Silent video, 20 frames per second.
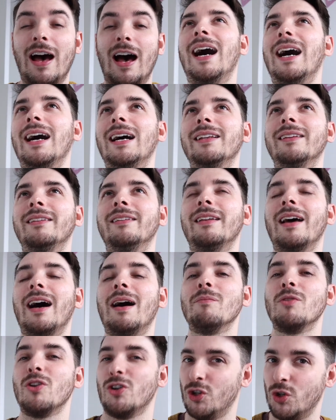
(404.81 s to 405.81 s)
and
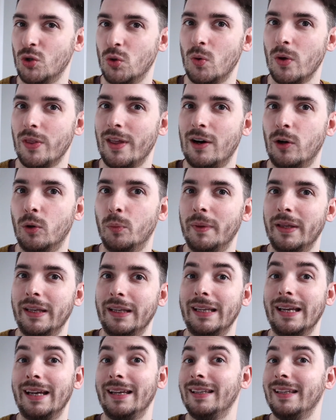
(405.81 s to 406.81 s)
I'm not sure what that'll
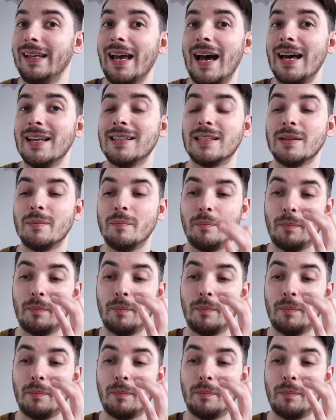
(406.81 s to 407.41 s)
be yet,